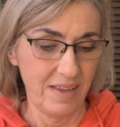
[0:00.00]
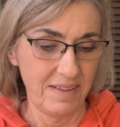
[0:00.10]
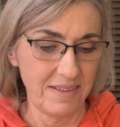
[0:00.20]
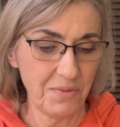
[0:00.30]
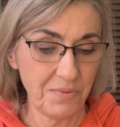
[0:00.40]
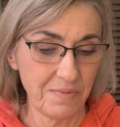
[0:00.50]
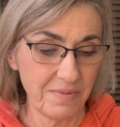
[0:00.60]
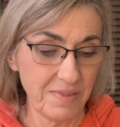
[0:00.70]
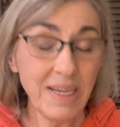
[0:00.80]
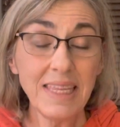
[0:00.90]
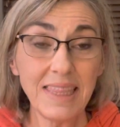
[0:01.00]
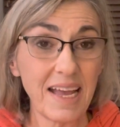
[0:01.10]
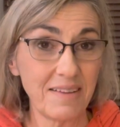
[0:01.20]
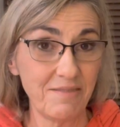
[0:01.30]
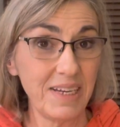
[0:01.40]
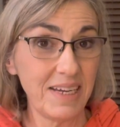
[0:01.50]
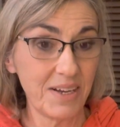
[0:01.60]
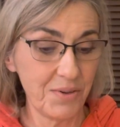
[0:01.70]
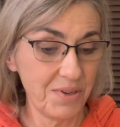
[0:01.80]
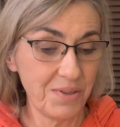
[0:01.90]
So look at that
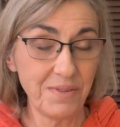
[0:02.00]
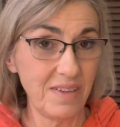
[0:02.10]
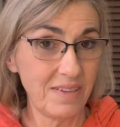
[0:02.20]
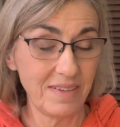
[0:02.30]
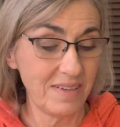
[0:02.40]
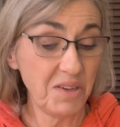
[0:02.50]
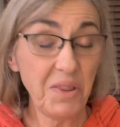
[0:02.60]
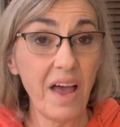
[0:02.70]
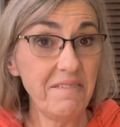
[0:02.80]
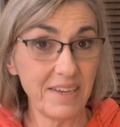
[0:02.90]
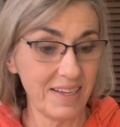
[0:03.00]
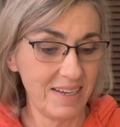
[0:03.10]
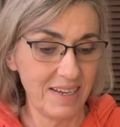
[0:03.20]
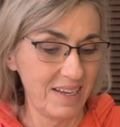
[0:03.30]
video. You'll love it.